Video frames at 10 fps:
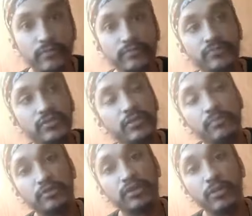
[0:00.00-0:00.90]
Some
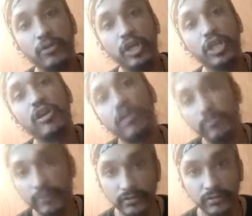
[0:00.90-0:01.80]
some call it
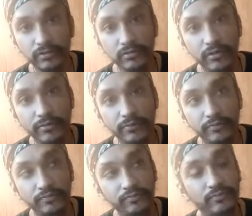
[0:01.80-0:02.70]
karma.
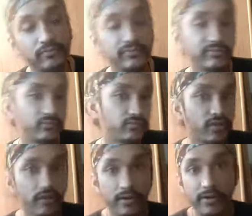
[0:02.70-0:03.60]
more and more
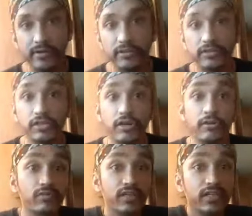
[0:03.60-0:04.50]
South Texas. Call it
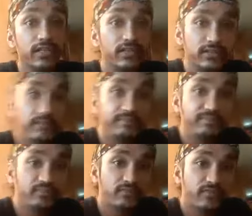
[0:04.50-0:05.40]
what it is.
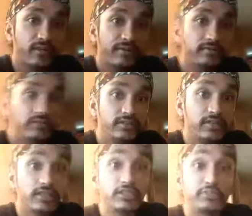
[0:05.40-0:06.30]

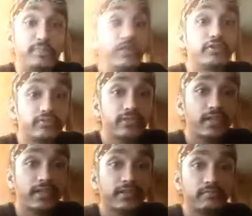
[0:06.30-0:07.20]
It's a spiritual
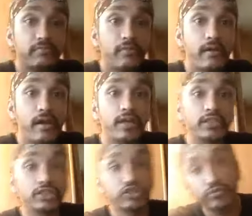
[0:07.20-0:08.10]
thing, and
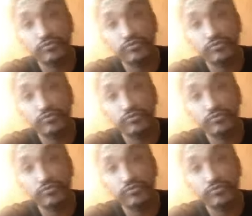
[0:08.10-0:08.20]
it's true.